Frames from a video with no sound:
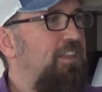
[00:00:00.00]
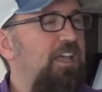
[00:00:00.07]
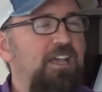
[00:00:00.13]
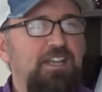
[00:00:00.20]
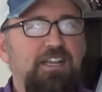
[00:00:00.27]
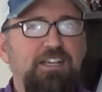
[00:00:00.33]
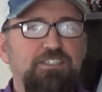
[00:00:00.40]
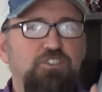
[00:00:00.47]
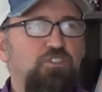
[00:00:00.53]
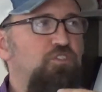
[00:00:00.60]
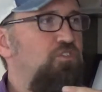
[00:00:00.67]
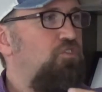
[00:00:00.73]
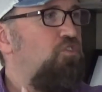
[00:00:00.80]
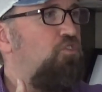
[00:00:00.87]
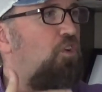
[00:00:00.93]
line has
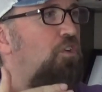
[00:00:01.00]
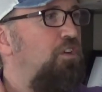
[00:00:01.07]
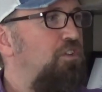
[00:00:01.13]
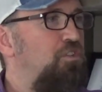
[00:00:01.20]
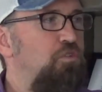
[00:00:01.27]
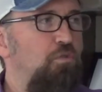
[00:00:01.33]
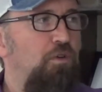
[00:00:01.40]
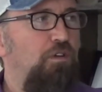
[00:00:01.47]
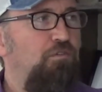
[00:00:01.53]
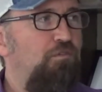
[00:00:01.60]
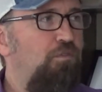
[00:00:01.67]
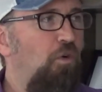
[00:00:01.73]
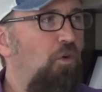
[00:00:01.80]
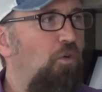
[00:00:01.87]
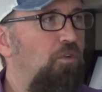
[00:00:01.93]
started to
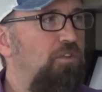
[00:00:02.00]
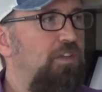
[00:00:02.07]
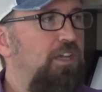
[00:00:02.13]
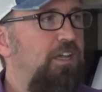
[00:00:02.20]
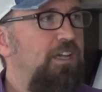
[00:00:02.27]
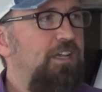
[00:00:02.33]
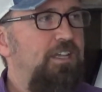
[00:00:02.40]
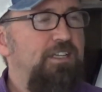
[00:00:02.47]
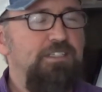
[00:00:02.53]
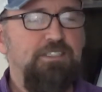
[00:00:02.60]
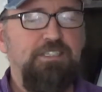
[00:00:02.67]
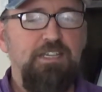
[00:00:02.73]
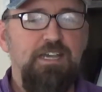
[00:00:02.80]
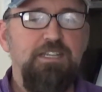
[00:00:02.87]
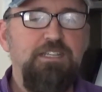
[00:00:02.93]
unfold, is
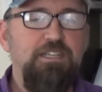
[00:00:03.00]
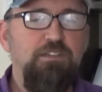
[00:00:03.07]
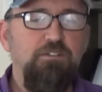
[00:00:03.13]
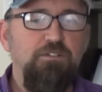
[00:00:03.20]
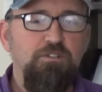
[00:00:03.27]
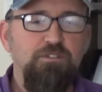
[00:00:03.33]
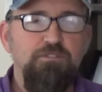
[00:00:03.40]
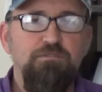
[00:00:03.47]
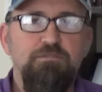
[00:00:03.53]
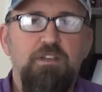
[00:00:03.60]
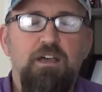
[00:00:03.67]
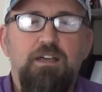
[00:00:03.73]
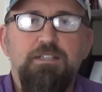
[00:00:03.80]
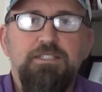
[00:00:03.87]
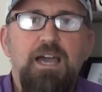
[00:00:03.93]
the ideal
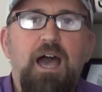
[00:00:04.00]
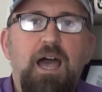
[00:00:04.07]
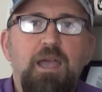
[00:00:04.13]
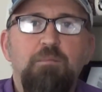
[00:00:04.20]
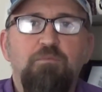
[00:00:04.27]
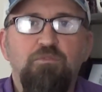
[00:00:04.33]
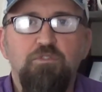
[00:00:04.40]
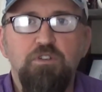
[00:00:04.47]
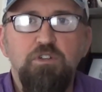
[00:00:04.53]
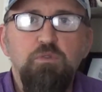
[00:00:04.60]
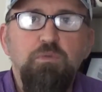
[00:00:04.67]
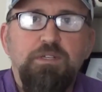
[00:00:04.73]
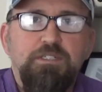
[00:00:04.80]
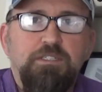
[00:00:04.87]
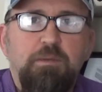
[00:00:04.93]
time for
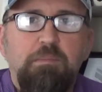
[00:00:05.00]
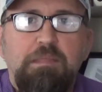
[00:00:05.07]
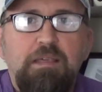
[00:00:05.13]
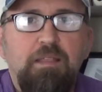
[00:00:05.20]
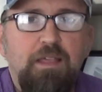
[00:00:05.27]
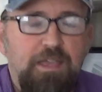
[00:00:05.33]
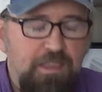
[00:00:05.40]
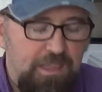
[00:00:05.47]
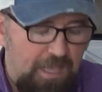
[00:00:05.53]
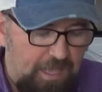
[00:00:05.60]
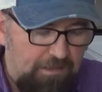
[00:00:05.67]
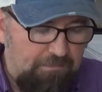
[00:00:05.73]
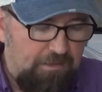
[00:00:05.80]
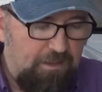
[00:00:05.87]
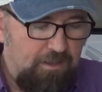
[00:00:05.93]
doing something like
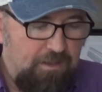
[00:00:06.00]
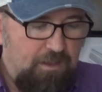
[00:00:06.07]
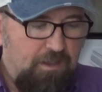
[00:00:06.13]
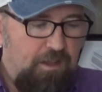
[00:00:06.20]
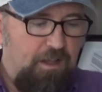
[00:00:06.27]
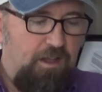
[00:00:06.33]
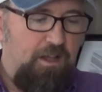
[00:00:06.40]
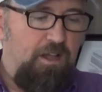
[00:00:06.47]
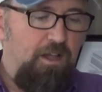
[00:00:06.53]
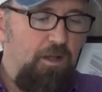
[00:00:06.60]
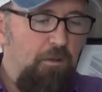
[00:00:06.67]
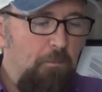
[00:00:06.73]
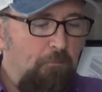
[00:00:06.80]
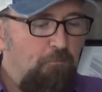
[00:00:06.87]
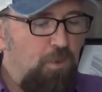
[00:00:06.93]
that.
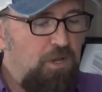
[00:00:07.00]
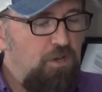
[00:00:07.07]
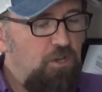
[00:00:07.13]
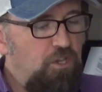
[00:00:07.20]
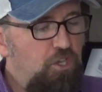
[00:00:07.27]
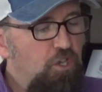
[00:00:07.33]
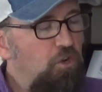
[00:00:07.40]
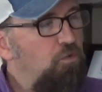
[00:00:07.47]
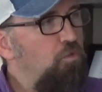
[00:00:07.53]
But, you know,